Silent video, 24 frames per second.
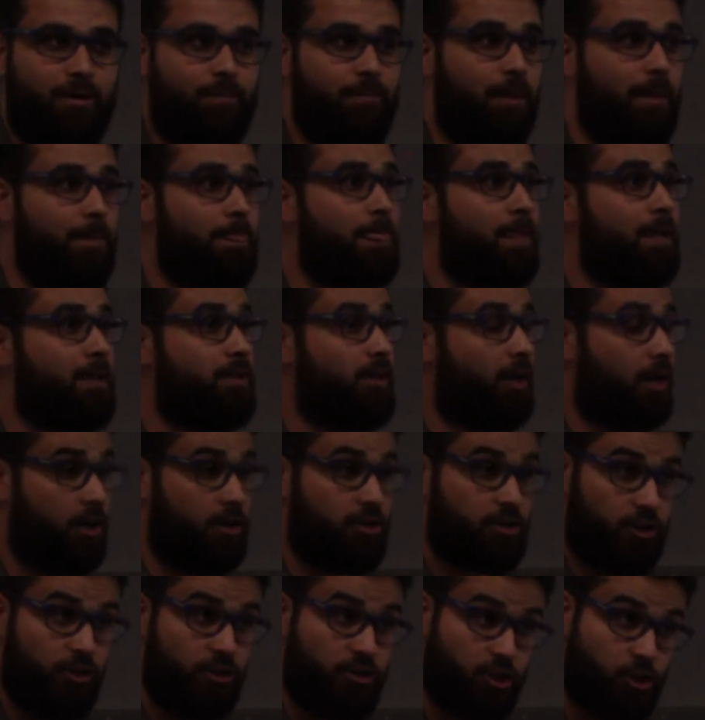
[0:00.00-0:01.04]
But there
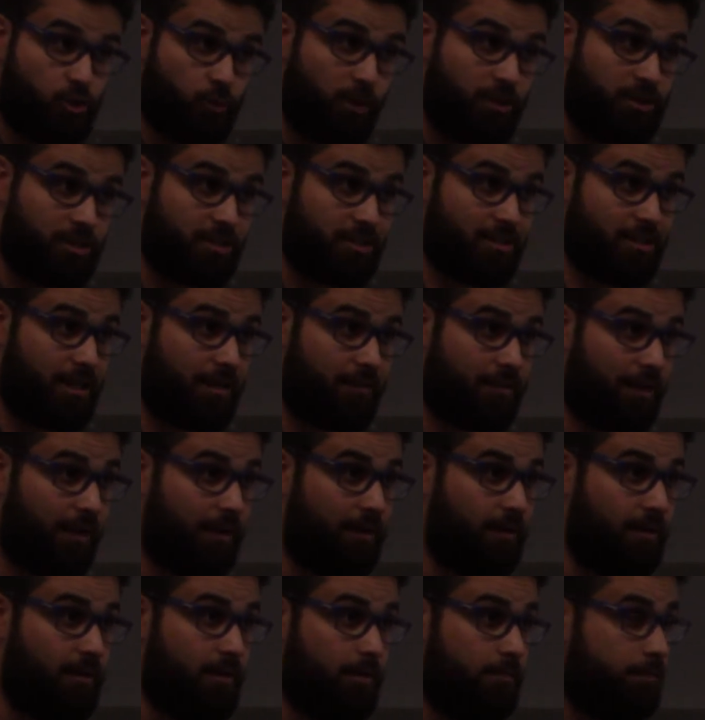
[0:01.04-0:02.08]
are certain situations like that.